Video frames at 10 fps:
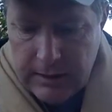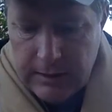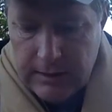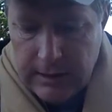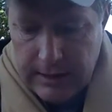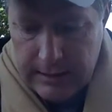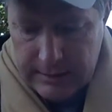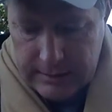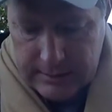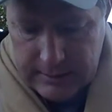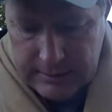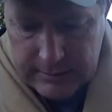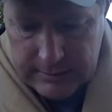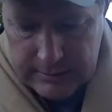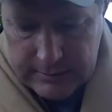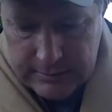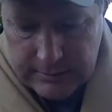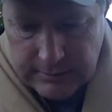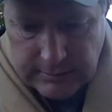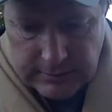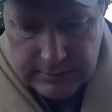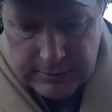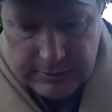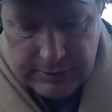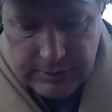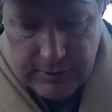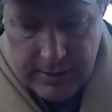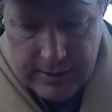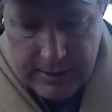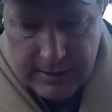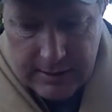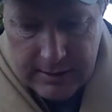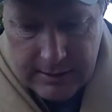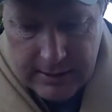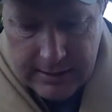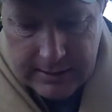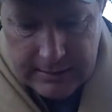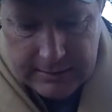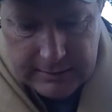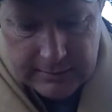Does it show that there? Hang on.